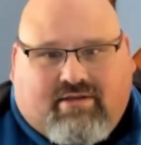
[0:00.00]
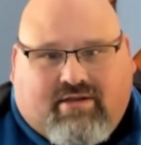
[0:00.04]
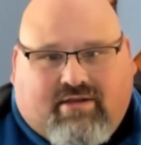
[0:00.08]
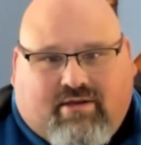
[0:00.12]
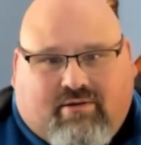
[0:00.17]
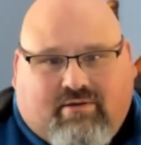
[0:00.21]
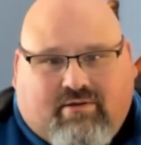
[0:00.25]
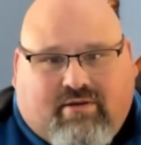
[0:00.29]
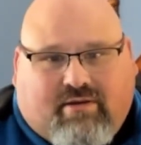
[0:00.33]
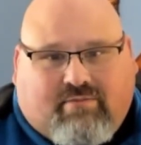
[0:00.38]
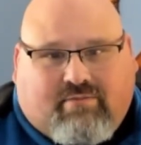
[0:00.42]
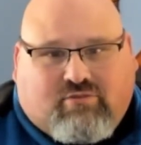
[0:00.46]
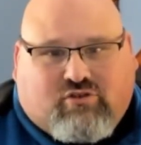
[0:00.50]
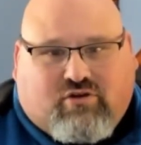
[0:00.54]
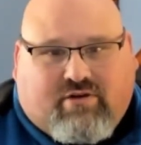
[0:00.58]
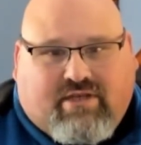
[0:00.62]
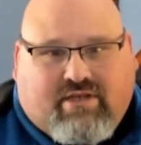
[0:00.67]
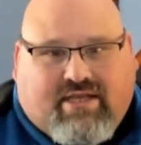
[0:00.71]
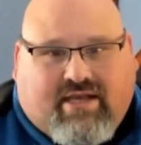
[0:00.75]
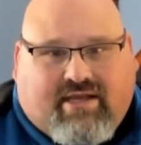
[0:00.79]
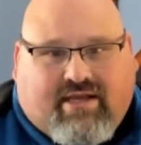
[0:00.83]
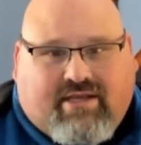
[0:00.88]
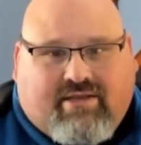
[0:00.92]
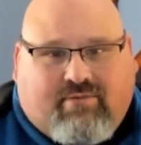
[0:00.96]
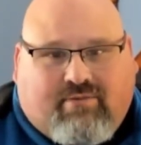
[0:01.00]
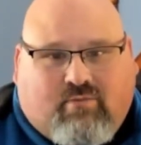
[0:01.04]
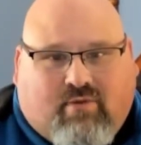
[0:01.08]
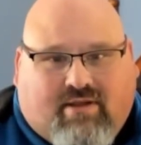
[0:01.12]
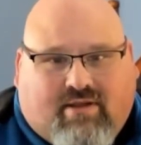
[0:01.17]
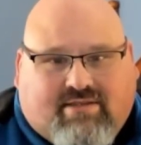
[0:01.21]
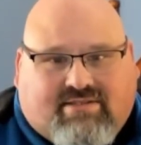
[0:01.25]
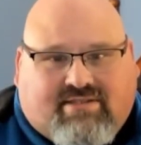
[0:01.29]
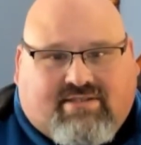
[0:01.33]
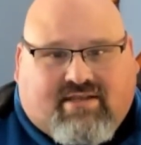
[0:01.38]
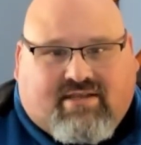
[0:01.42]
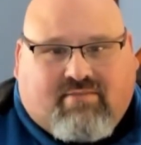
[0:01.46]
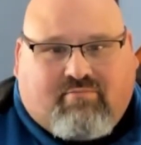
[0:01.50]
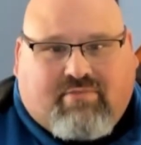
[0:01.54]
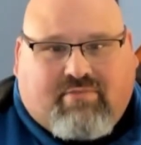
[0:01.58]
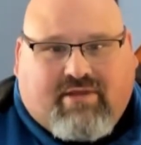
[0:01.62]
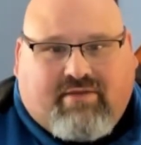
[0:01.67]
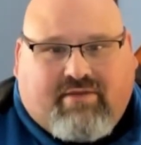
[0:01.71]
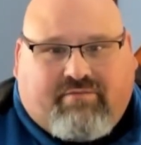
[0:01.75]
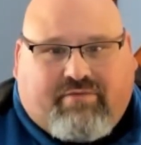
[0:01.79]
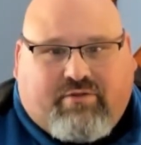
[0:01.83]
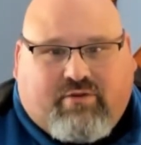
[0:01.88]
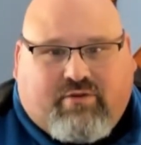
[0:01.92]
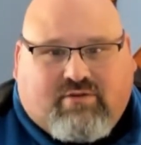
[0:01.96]
You know, I'm sure he wants to
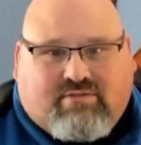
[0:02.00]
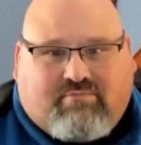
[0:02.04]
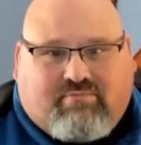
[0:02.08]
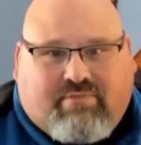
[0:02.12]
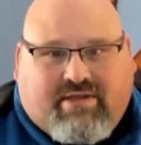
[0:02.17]
compete for those